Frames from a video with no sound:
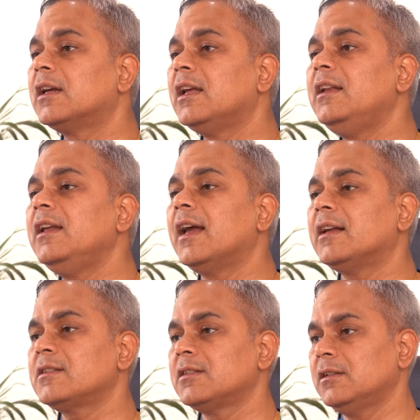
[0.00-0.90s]
kidney
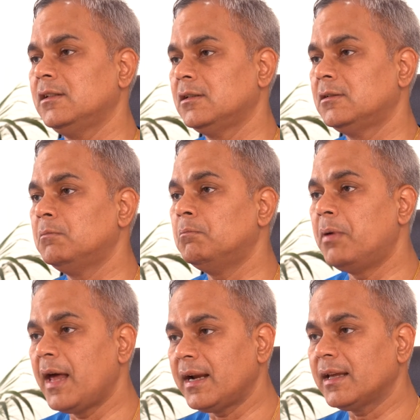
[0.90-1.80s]
cancer,
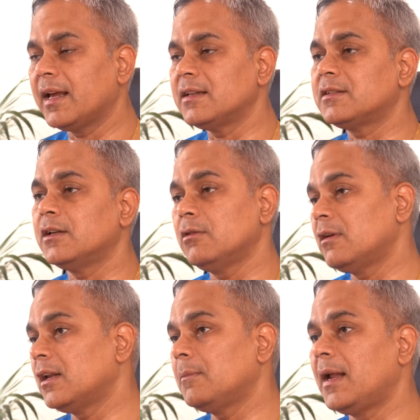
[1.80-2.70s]
bladder cancer,
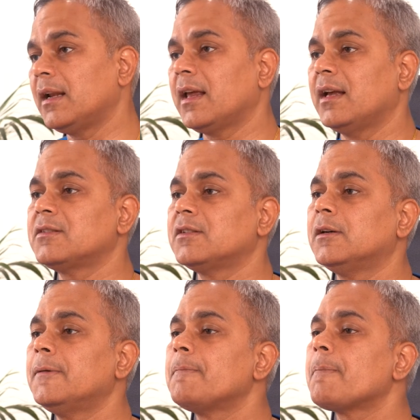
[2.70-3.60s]
urinary bladder
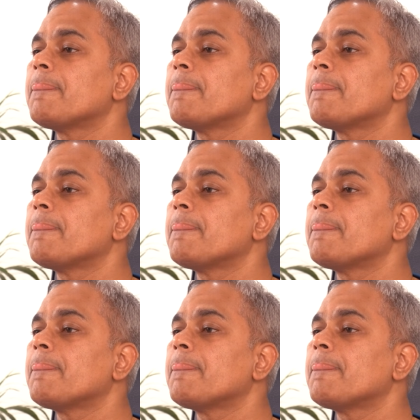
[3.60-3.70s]
cancer,